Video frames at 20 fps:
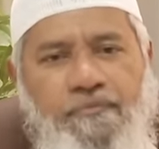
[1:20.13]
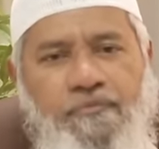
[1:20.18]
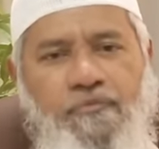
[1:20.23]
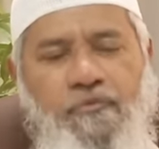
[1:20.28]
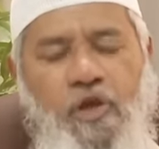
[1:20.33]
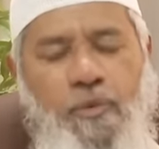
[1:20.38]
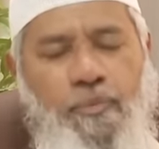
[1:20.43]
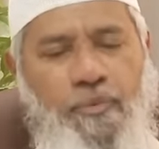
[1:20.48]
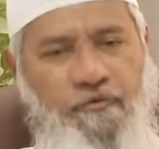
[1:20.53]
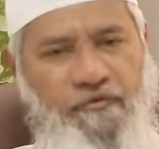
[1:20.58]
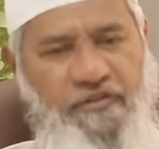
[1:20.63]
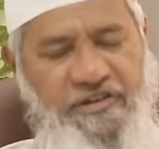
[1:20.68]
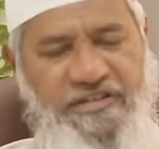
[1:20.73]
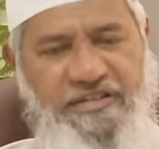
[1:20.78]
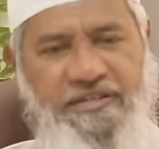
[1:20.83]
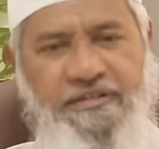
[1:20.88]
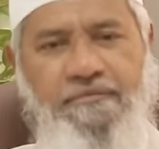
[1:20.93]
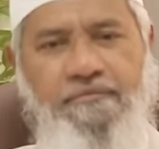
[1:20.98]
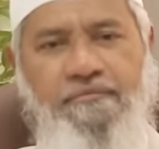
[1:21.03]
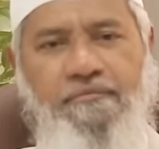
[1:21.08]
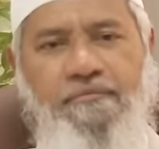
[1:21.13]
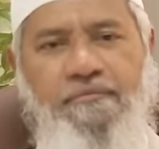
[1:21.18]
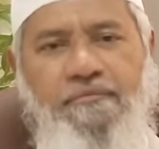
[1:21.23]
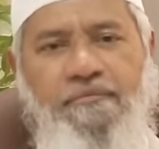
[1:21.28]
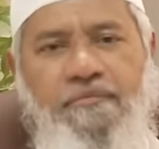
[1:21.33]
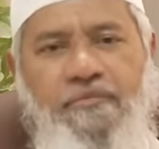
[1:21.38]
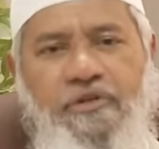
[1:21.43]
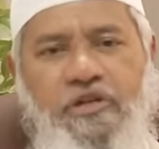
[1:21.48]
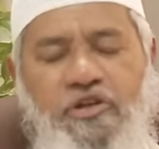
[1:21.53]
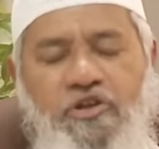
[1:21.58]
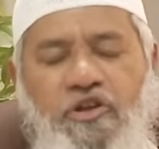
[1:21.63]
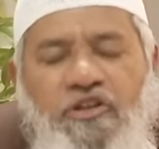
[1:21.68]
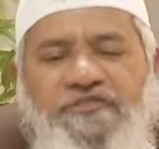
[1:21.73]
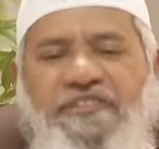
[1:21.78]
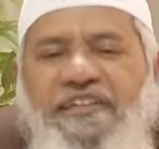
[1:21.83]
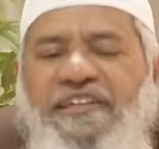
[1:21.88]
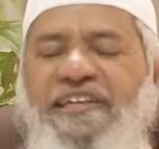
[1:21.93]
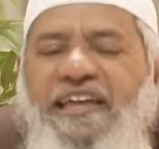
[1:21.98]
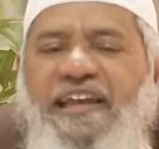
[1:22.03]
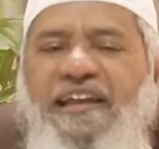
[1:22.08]
your profession, your
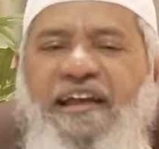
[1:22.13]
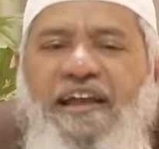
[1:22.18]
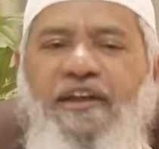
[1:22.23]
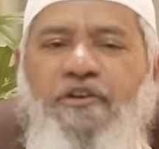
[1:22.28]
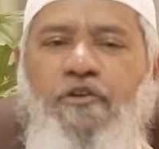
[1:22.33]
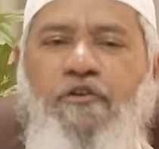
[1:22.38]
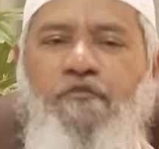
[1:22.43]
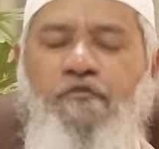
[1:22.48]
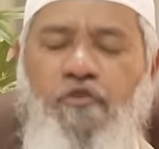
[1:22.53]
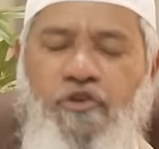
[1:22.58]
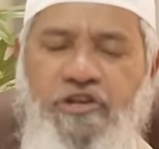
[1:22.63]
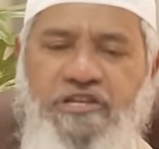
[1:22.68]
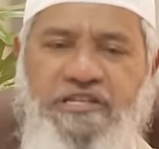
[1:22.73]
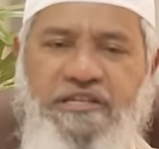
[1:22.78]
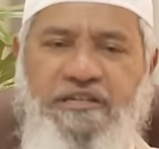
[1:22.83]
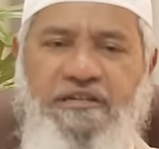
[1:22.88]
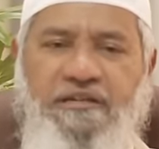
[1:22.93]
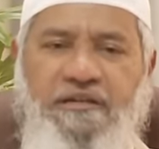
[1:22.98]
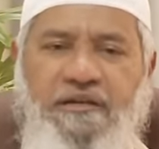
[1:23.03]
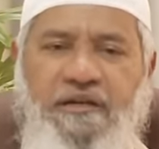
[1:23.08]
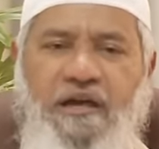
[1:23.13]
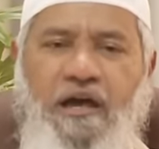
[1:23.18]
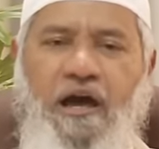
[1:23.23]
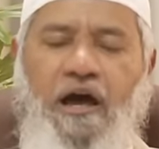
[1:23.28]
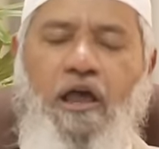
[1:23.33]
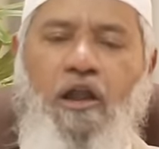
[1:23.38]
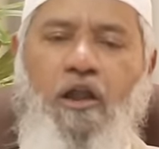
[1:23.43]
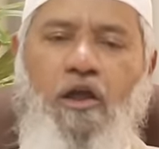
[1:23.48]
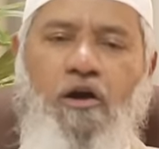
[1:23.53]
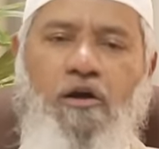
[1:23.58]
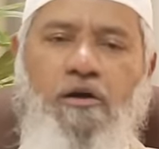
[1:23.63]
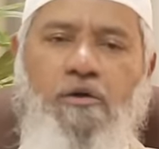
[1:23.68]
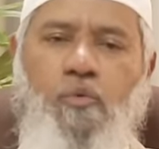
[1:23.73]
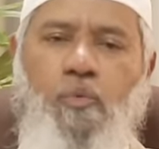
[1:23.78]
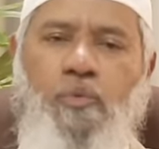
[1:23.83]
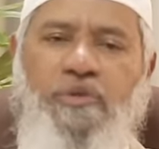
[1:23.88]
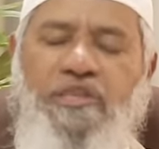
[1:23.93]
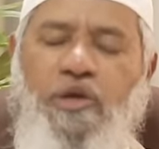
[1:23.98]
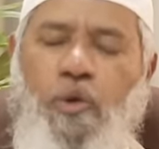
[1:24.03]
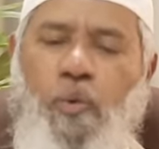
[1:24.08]
city and country of origin, along
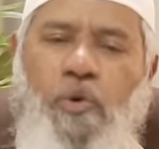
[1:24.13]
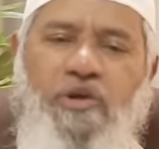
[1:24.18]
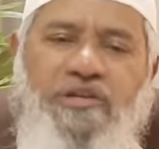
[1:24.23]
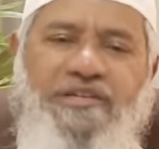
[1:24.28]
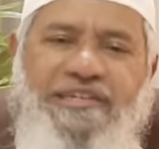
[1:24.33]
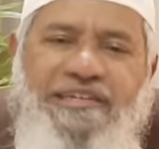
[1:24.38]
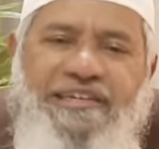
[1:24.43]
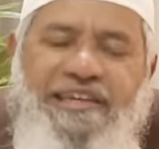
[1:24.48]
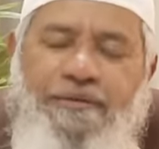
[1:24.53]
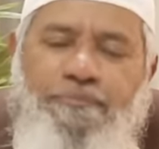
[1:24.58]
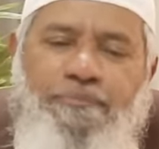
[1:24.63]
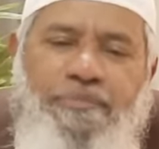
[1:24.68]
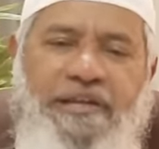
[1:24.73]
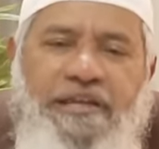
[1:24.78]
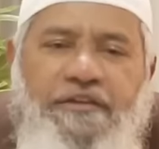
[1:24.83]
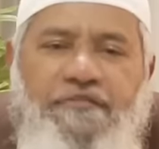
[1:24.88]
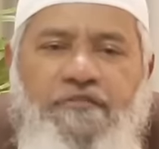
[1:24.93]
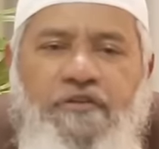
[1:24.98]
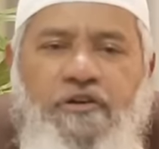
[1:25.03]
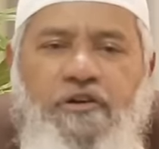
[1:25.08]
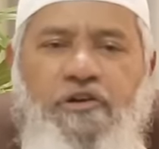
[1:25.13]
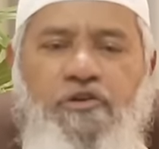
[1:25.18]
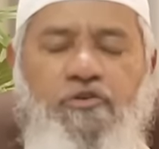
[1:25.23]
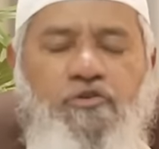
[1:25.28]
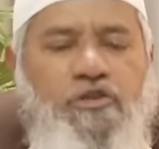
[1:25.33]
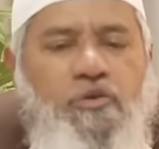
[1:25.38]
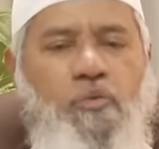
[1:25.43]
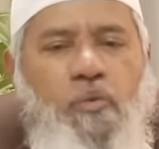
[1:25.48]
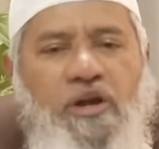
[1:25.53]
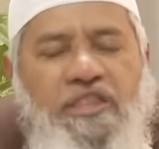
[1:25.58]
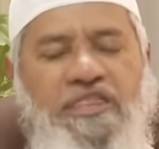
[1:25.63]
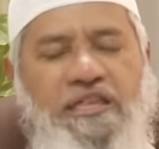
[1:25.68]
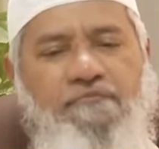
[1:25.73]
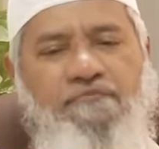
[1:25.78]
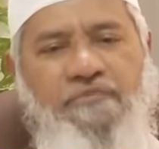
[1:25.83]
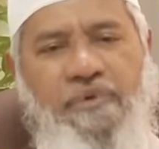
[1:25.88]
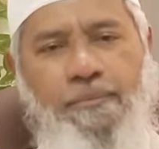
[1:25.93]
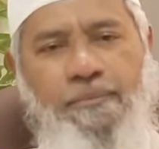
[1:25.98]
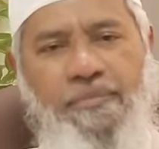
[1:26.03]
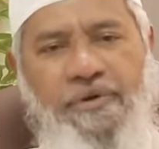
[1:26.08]
with the question in brief, to the
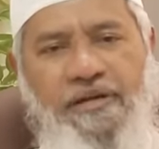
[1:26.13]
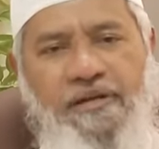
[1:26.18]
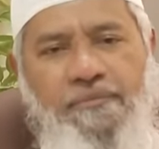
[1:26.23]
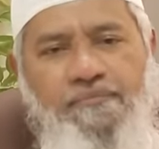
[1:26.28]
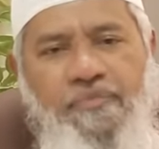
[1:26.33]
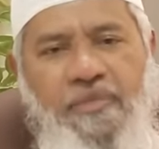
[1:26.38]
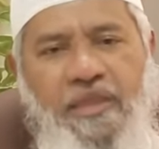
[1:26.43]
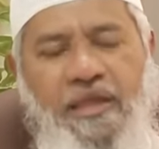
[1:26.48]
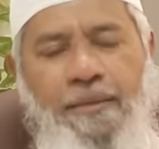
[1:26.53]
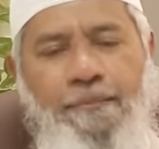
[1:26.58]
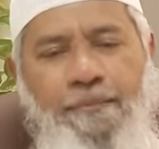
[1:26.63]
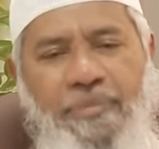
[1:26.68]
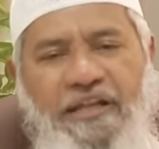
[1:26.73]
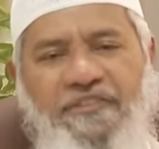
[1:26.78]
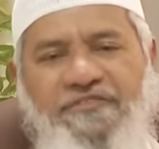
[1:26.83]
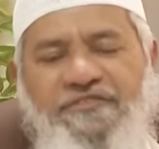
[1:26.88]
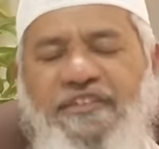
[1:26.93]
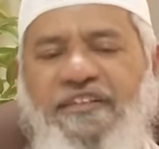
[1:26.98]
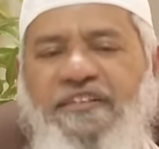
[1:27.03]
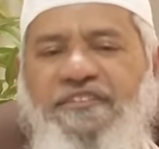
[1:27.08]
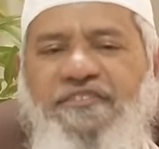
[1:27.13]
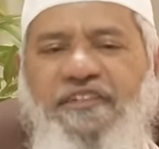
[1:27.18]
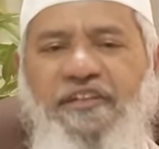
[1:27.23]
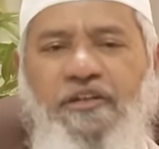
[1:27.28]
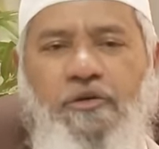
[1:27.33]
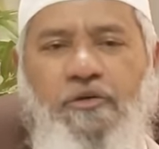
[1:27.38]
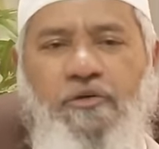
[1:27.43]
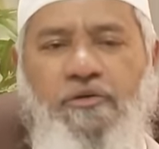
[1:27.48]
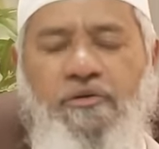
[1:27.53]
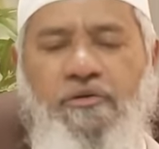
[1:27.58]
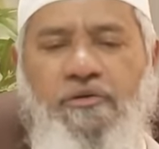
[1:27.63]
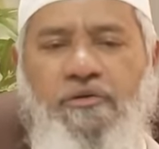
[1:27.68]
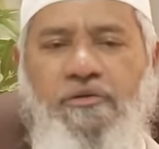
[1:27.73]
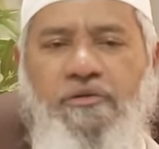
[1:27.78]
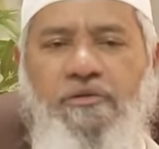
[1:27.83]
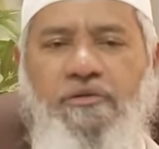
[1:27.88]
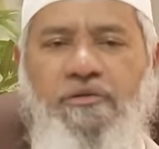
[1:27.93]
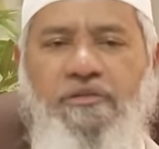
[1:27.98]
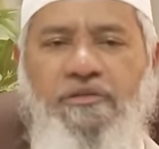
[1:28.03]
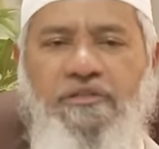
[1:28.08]
WhatsApp number +60
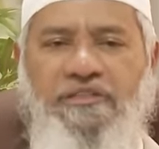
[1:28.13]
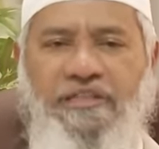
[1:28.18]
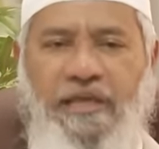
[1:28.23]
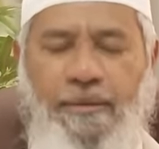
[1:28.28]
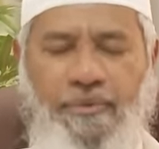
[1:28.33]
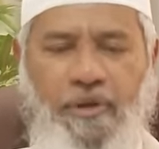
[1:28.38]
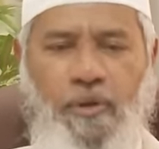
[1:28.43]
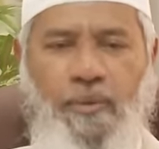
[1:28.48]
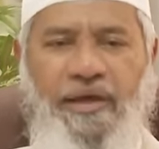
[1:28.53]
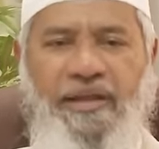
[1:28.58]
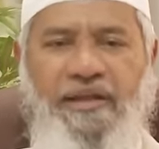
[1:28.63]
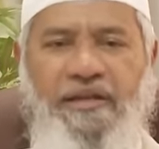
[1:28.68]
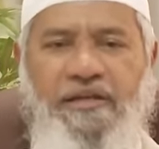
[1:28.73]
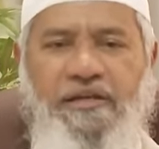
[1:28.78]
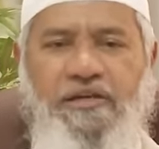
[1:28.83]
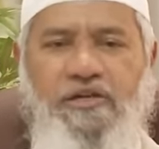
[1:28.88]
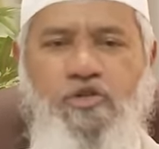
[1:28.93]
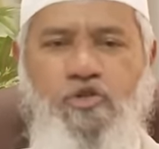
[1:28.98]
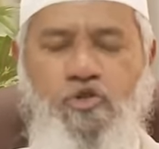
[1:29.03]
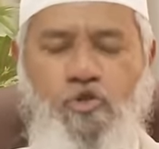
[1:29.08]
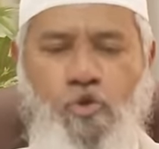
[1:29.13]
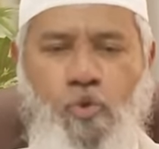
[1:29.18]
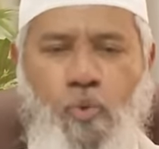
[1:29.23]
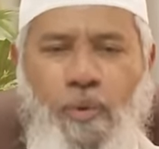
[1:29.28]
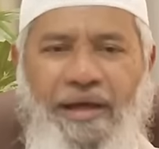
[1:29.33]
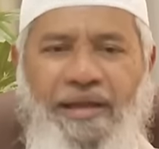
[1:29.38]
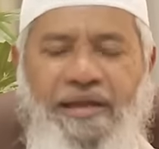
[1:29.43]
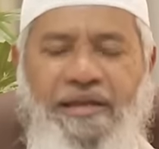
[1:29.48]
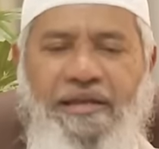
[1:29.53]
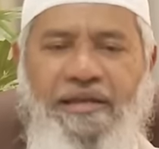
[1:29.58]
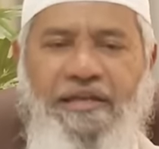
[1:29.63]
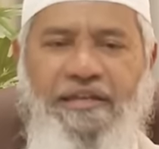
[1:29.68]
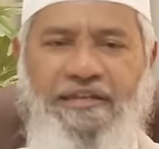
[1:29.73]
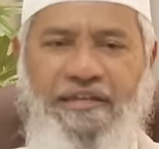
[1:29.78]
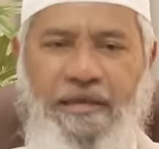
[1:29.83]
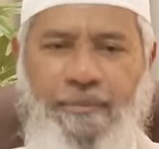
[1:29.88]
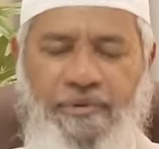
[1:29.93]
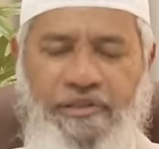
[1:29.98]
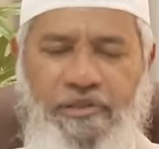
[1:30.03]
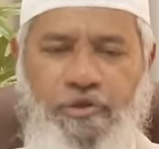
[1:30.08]
11 21
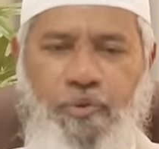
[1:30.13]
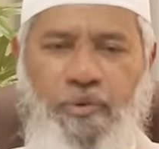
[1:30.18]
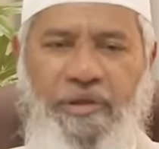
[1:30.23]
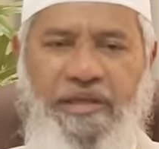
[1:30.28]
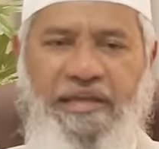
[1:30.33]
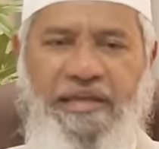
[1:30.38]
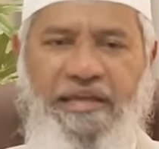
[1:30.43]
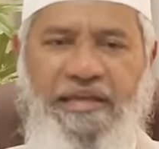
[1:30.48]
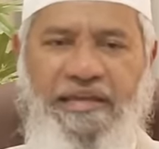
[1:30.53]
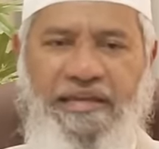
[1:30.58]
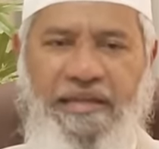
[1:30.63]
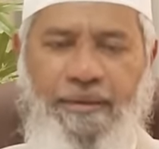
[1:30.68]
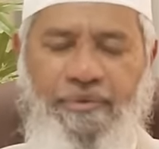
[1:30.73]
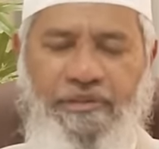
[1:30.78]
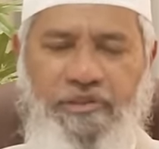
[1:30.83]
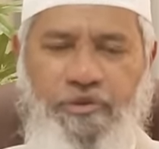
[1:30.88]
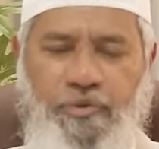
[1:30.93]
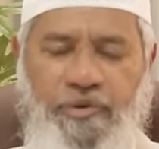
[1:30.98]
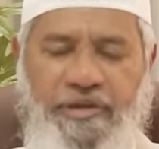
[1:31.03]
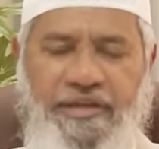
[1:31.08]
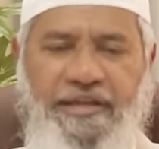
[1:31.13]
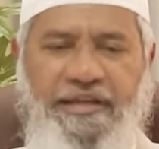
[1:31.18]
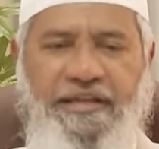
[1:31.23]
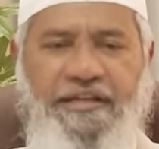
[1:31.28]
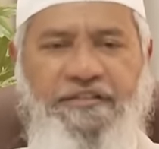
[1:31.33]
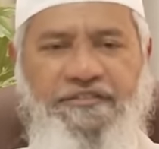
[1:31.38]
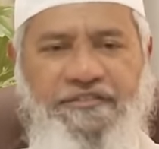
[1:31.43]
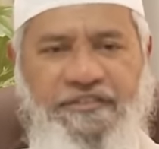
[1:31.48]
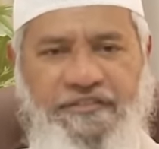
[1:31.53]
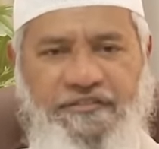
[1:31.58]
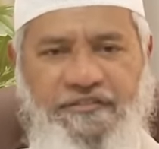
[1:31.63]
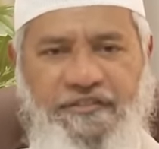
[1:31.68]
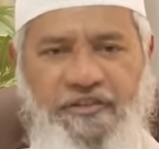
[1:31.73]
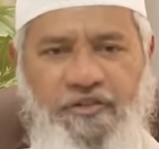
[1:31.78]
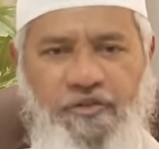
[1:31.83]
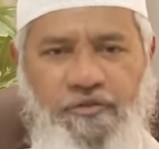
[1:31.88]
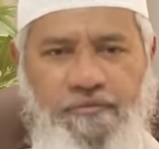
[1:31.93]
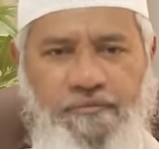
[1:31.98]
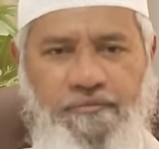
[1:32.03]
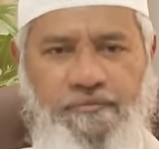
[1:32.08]
33 33
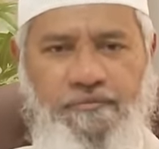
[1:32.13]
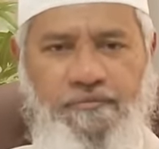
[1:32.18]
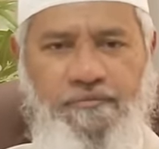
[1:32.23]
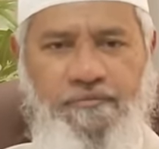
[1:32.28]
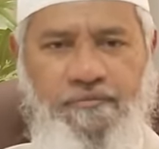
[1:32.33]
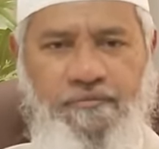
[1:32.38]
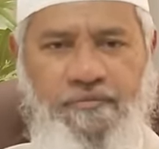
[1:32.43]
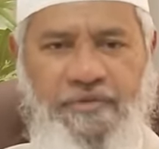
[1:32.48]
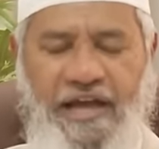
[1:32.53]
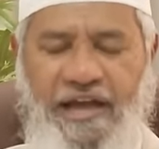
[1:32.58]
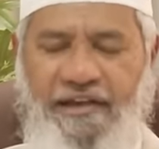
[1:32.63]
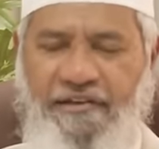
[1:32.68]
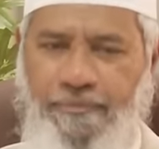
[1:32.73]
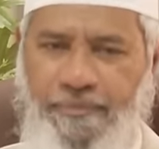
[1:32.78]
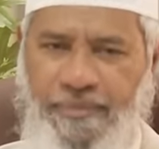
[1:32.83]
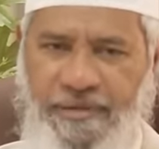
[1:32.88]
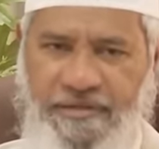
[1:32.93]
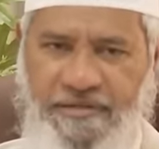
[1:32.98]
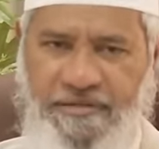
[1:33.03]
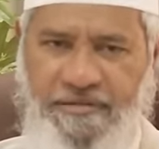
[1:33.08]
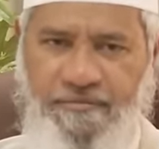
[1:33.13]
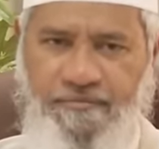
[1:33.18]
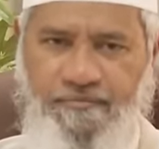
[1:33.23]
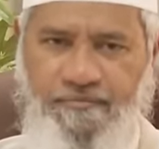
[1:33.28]
60. I repeat,